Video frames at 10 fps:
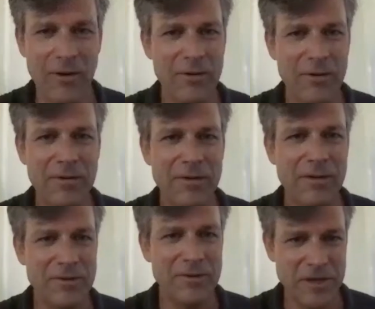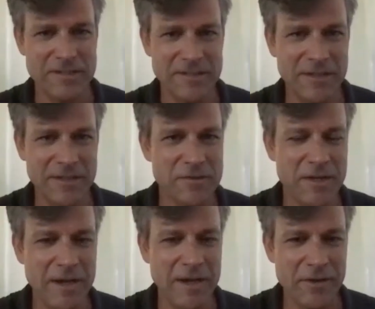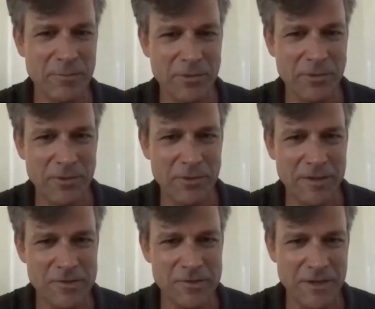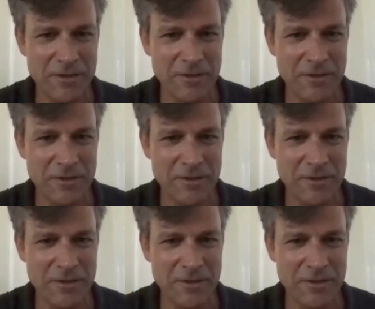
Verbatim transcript: You guys see on the screen now that I'm recording, it should tell you.